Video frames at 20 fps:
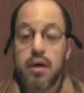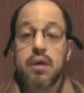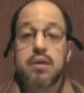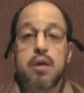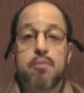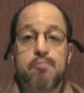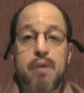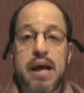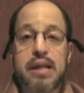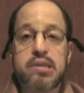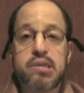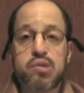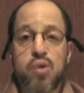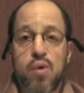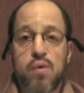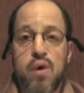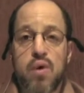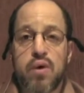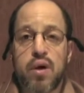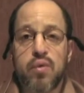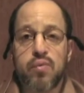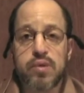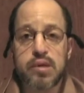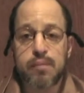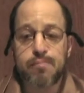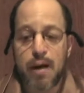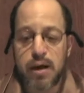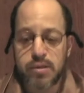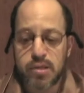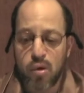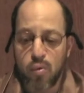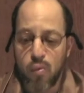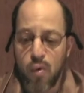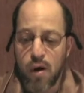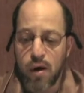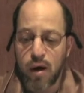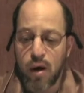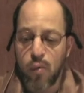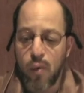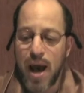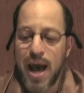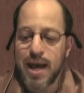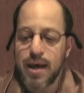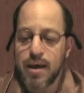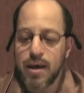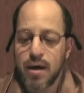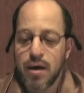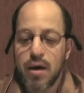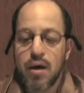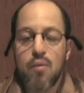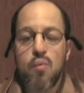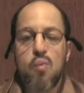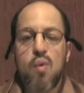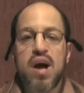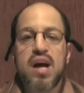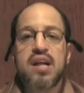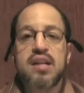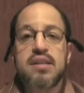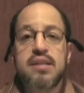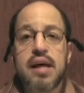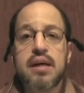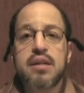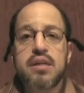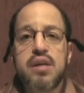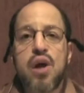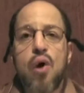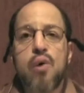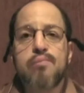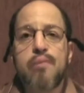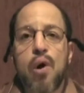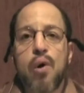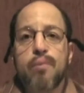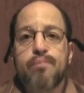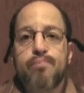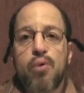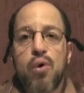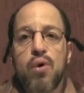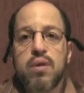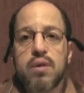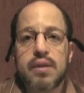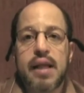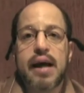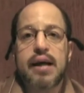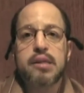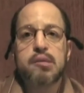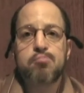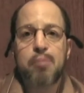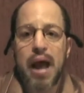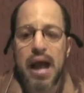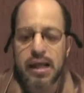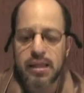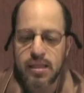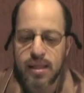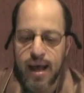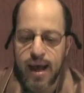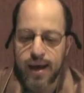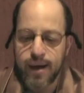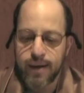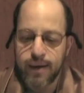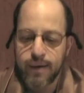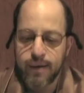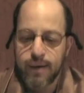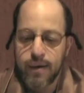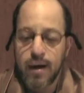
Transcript: The pet store owner was about to walk away when little Yomo pulled at his pant leg.